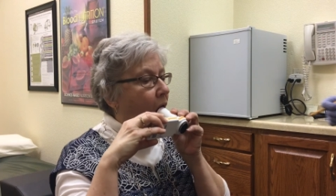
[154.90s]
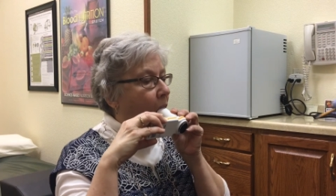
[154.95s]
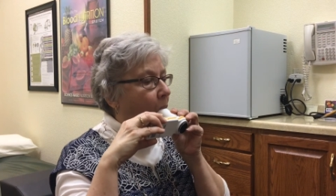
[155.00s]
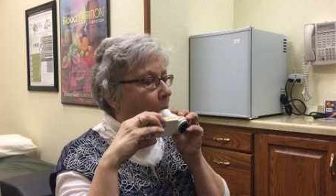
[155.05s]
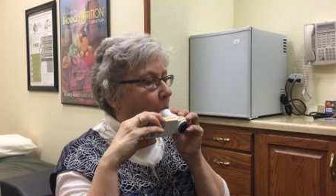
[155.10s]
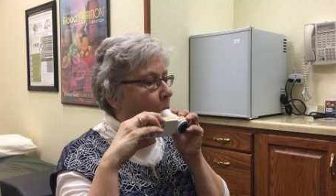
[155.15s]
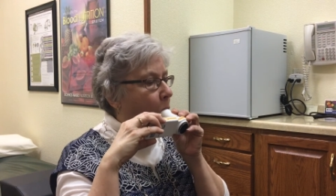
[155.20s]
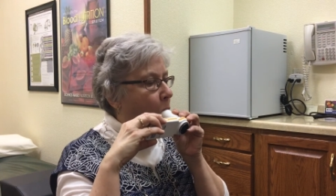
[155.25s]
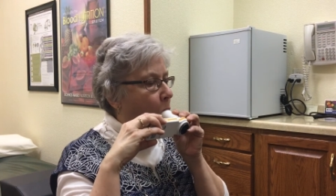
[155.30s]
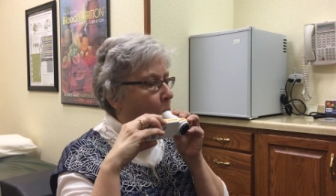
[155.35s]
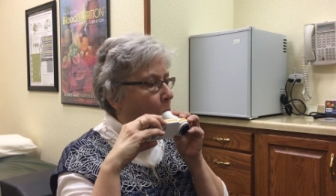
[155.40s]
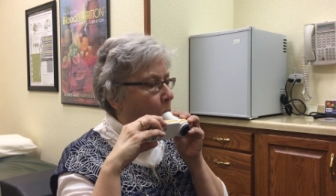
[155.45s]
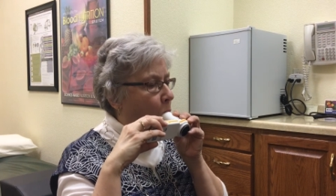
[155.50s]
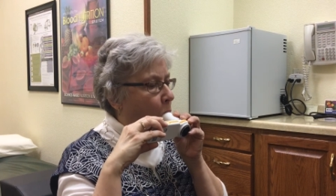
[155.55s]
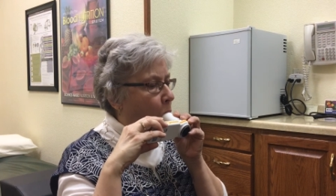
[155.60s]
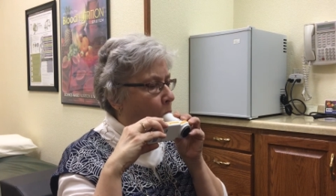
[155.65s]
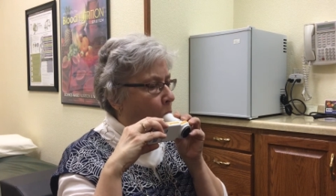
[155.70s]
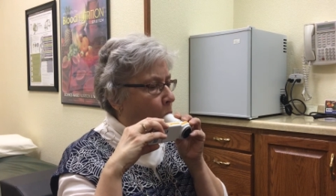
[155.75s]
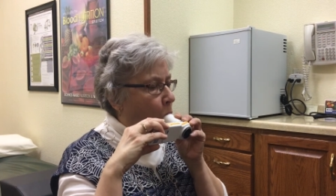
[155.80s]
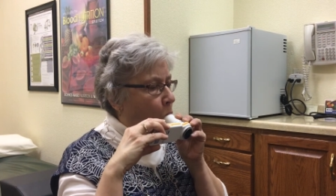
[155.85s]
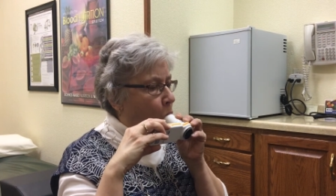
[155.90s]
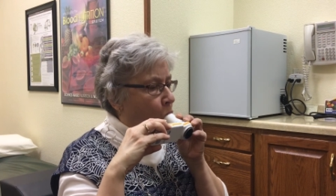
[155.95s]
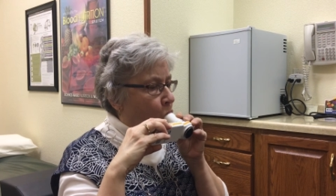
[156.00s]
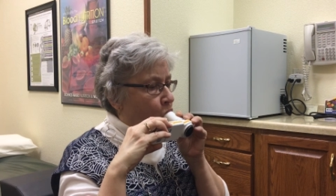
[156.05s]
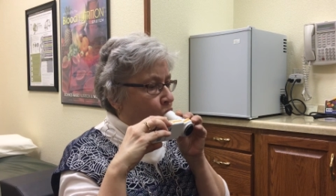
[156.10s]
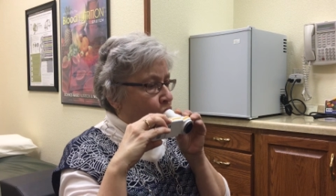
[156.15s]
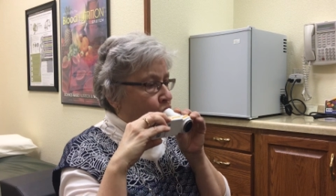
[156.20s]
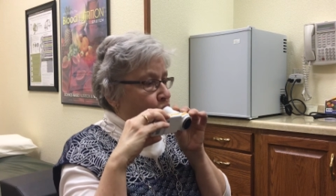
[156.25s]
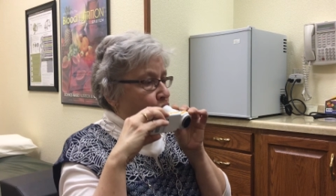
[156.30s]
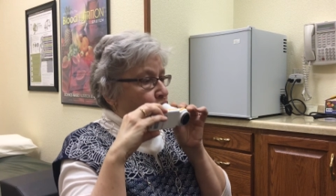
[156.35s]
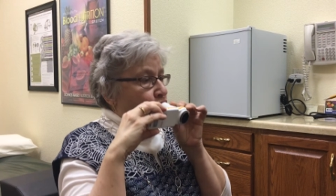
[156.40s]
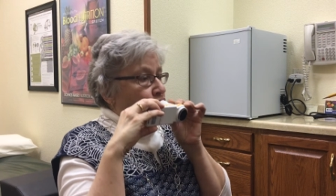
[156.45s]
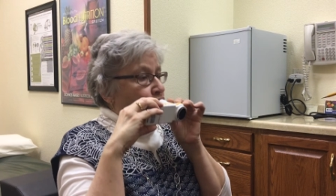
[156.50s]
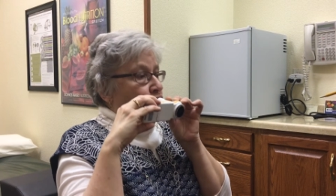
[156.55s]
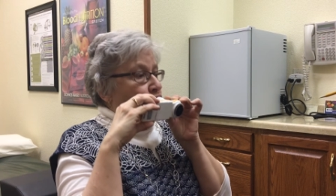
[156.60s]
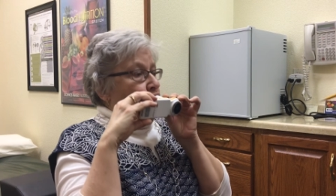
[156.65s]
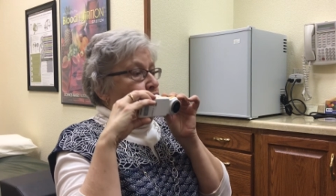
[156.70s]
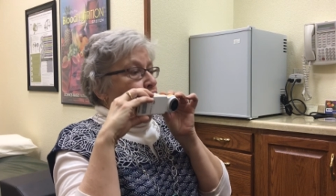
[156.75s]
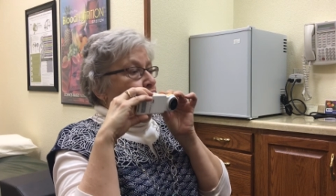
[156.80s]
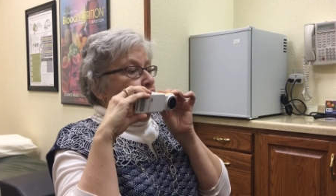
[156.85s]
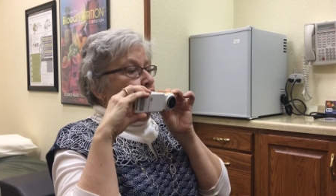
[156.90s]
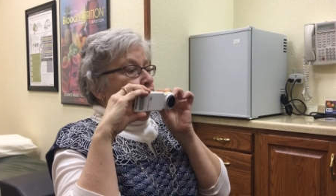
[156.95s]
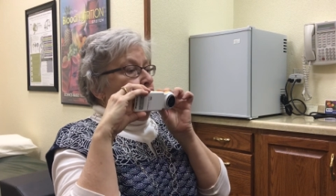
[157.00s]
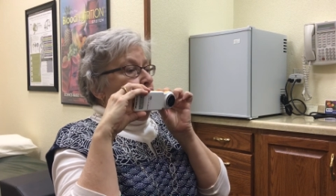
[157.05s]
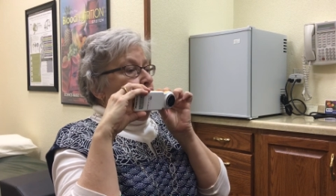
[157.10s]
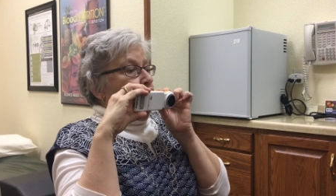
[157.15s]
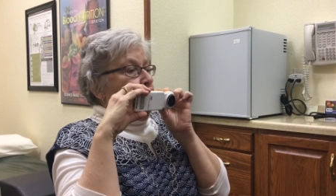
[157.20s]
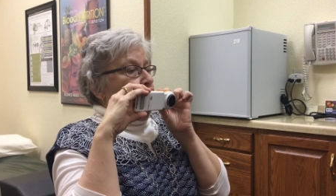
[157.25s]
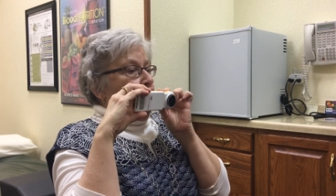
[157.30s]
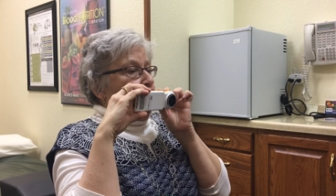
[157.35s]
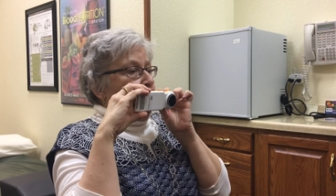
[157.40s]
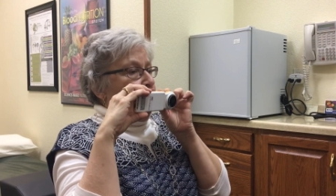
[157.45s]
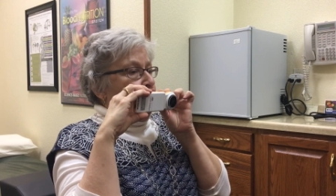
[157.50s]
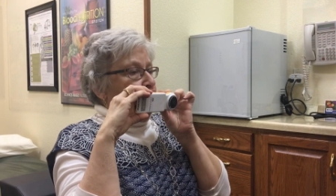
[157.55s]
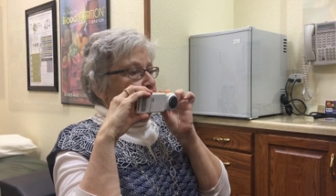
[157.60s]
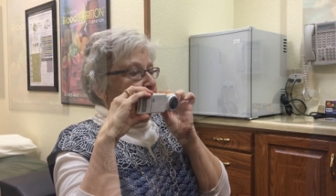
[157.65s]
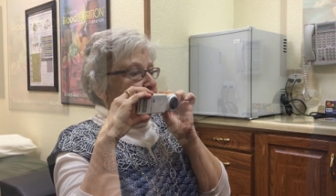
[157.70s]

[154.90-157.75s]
levels are being saturated throughout your tissues